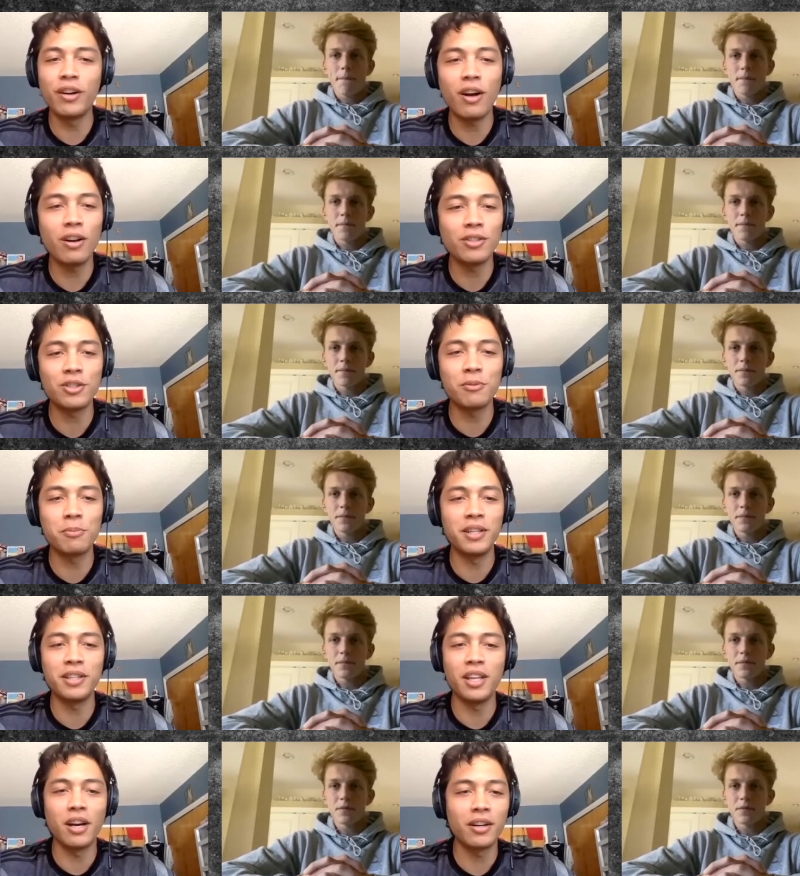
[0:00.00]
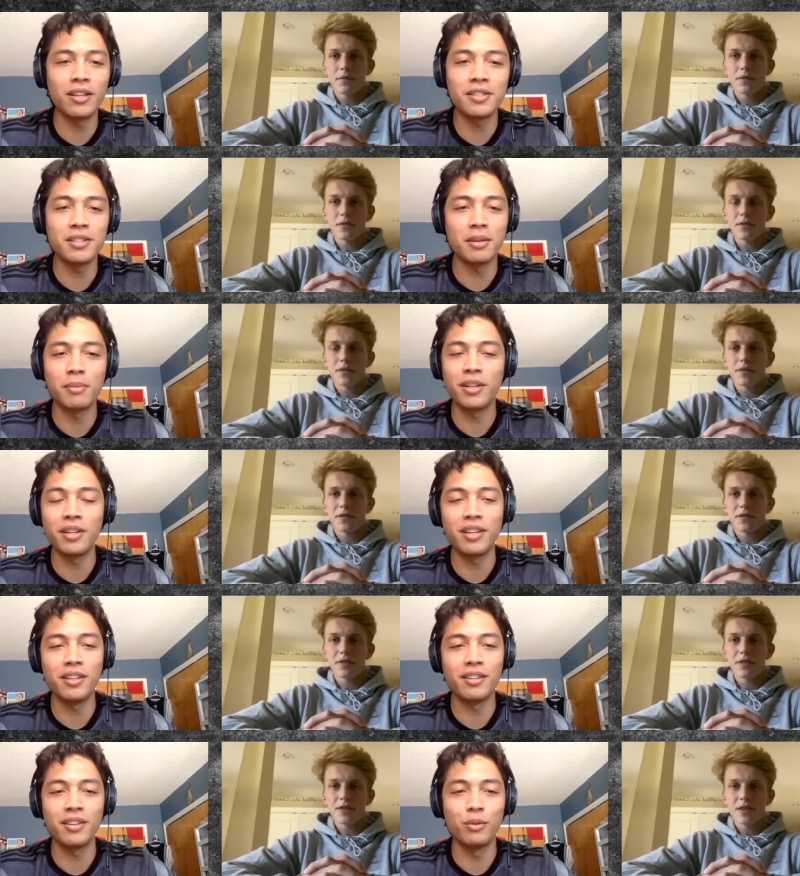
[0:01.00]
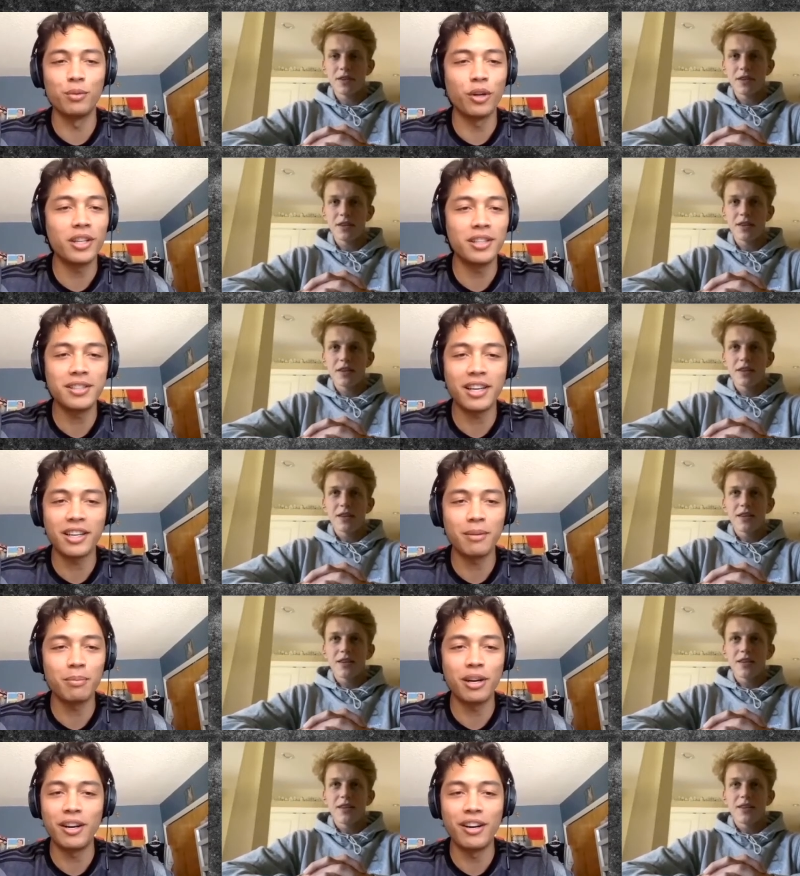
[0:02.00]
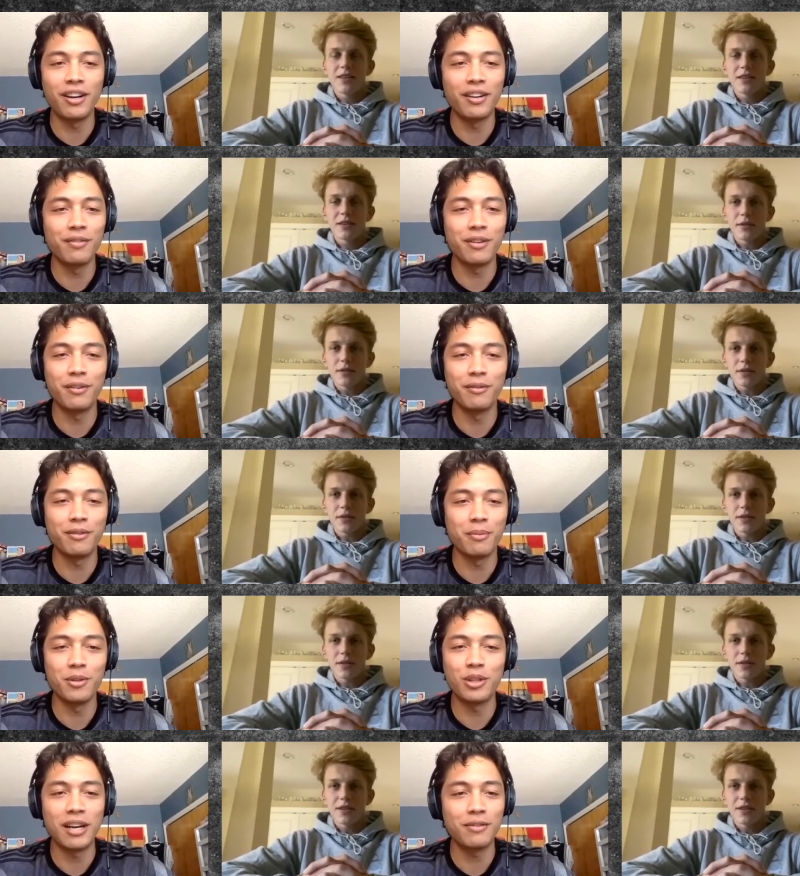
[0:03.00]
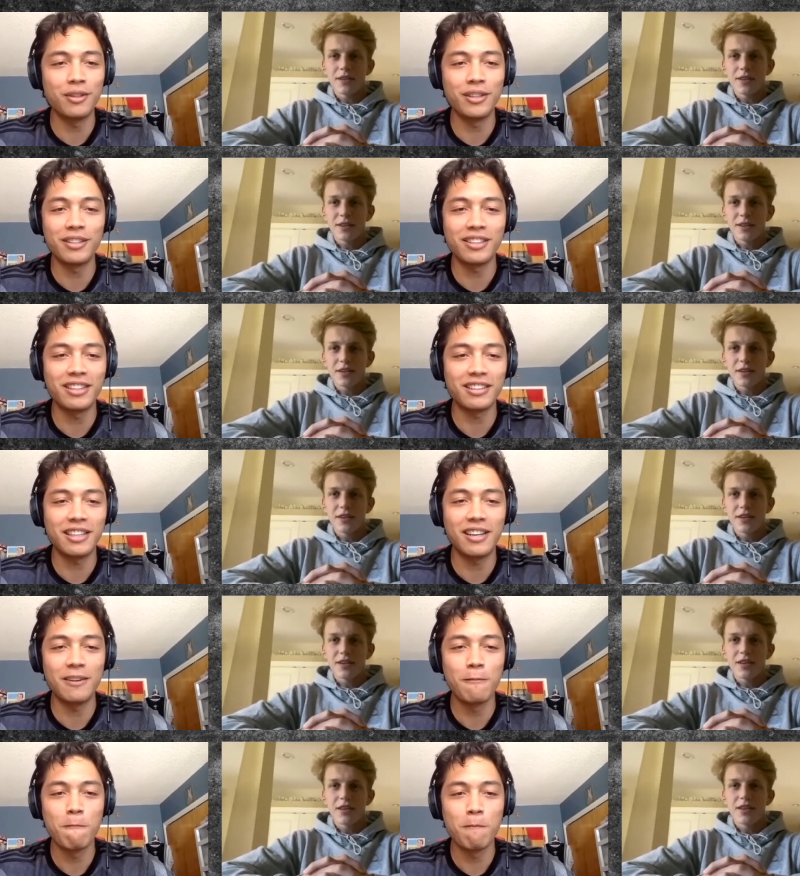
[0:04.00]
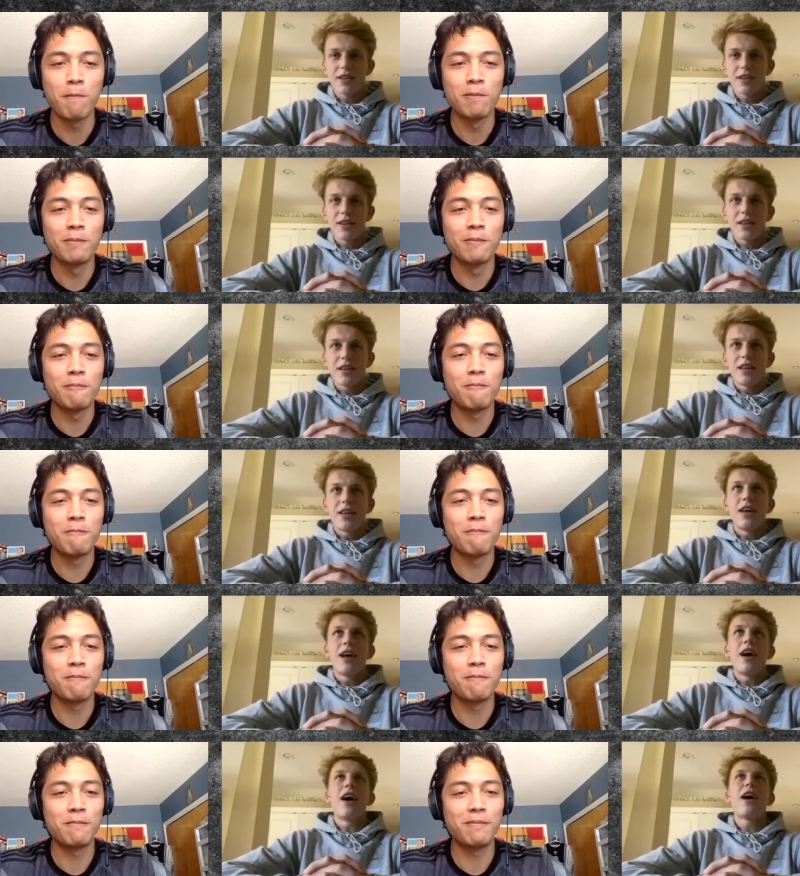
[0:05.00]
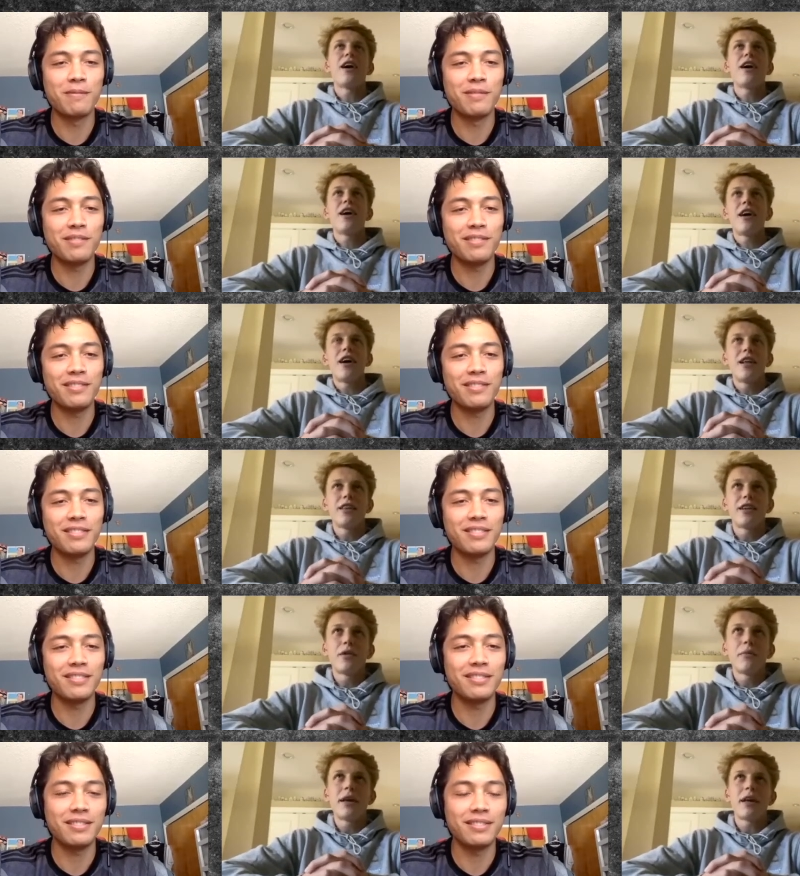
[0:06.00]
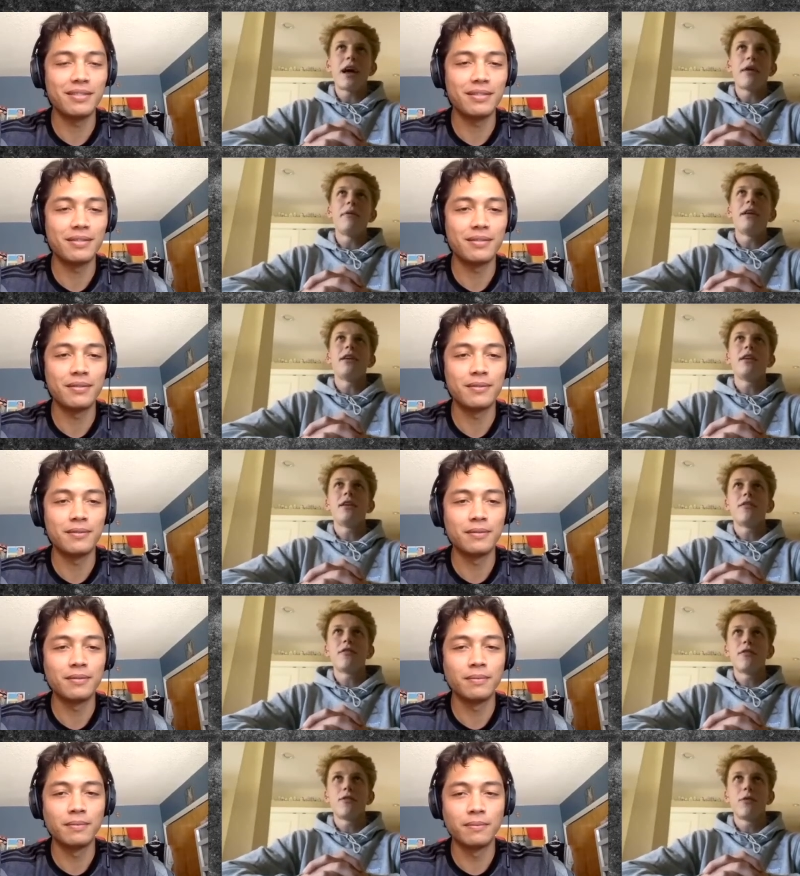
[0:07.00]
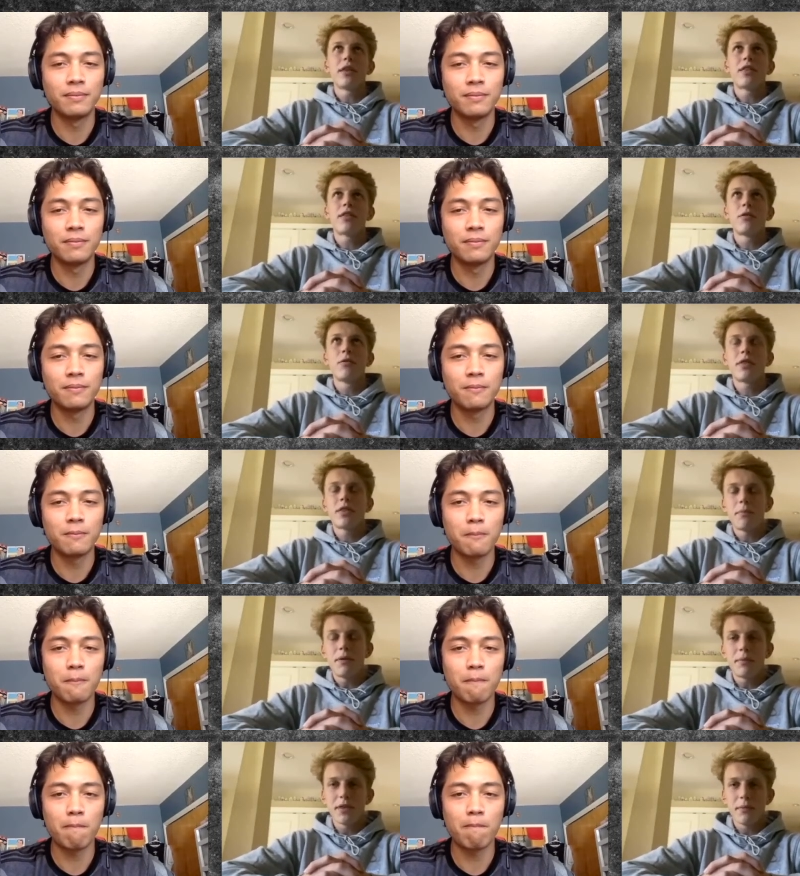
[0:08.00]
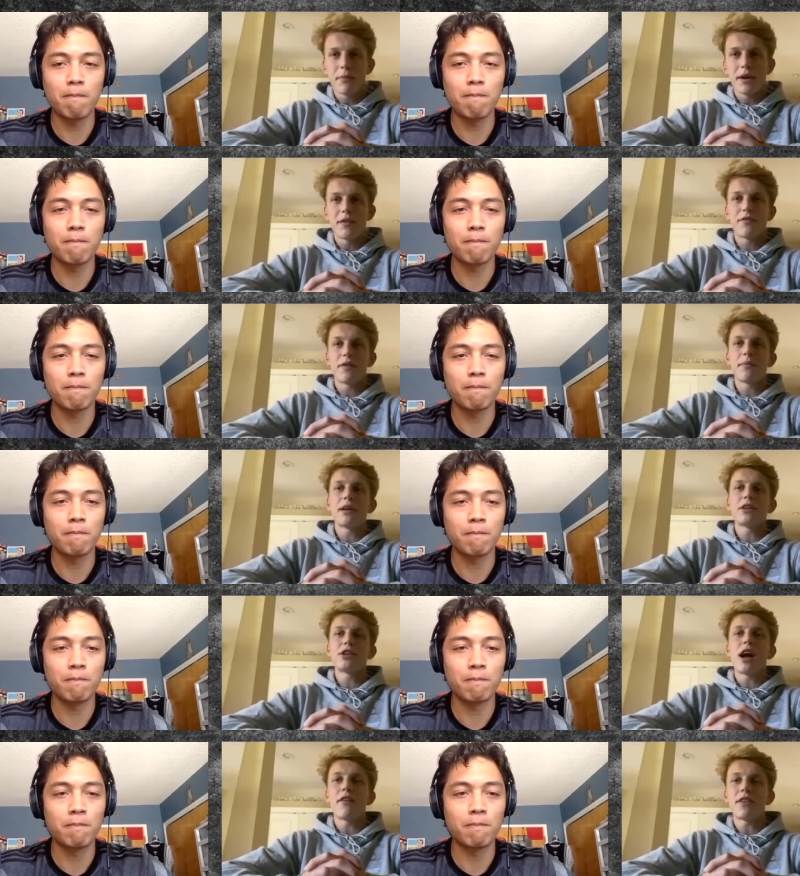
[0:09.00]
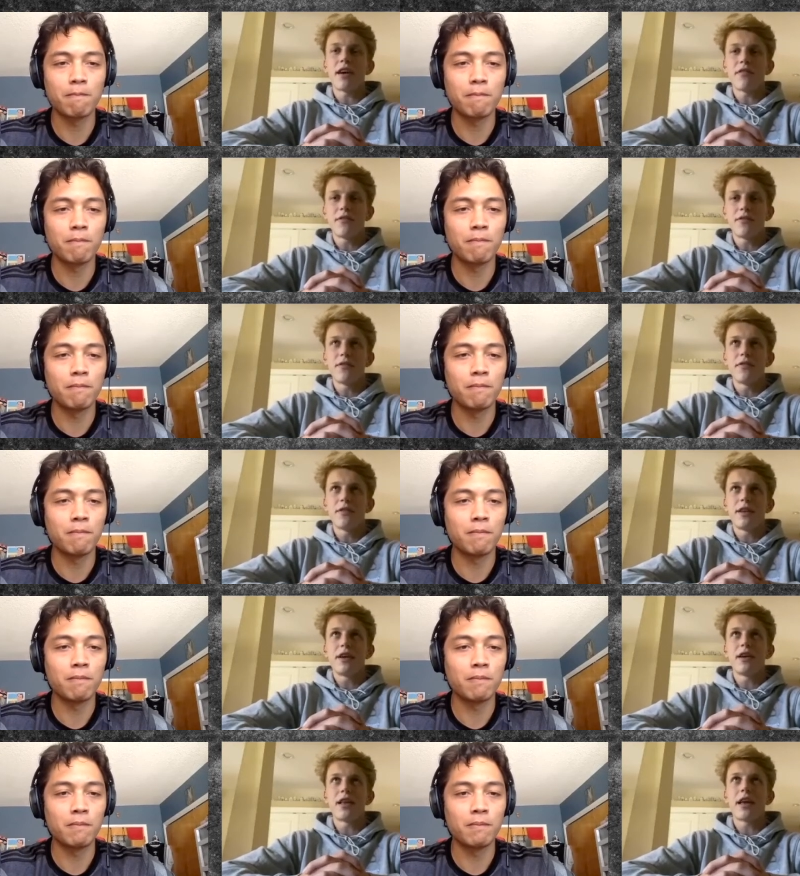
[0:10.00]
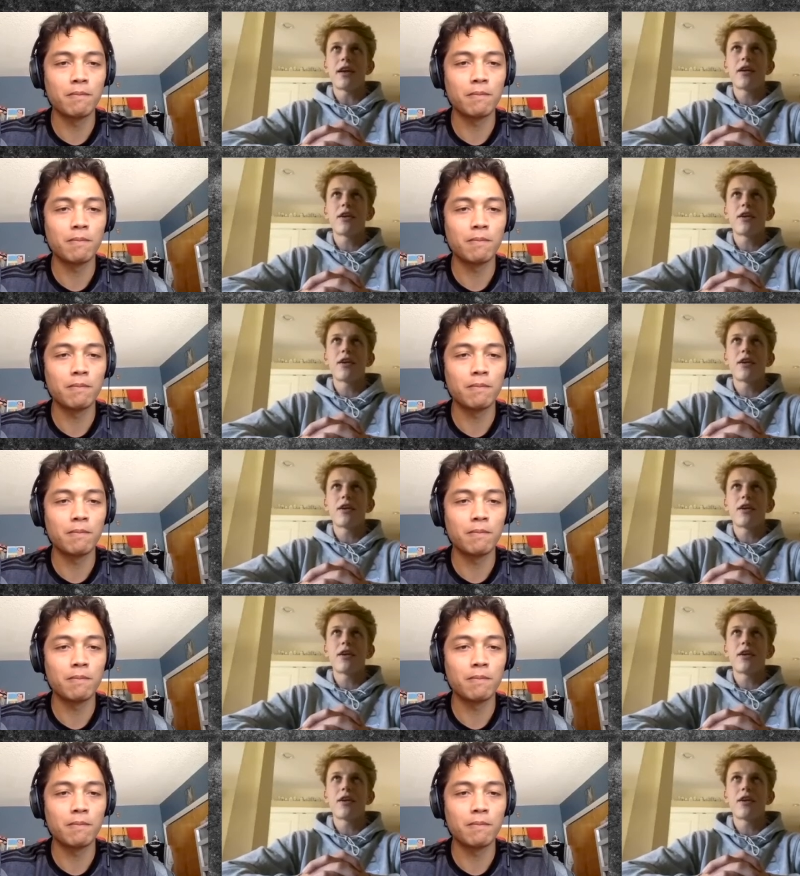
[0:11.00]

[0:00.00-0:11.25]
Speaker 1: at all just being younger than some of the the rookies that get brought on from from the draft or anything like that?
Speaker 2: Uh, a little bit. I mean, with with the people they bring in from the draft, I've, they're like